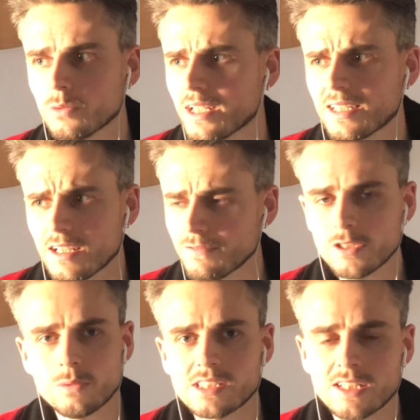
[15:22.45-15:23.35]
we had like a
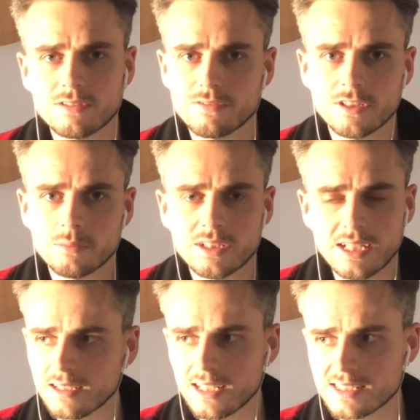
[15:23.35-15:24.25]
few weeks left to film in
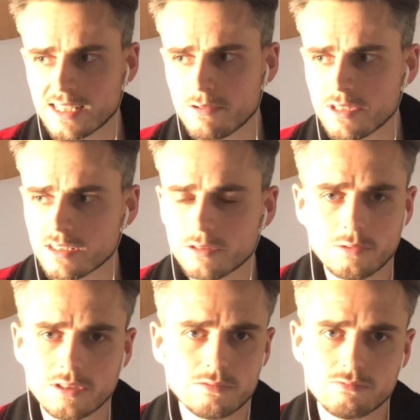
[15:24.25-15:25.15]
our last series, and the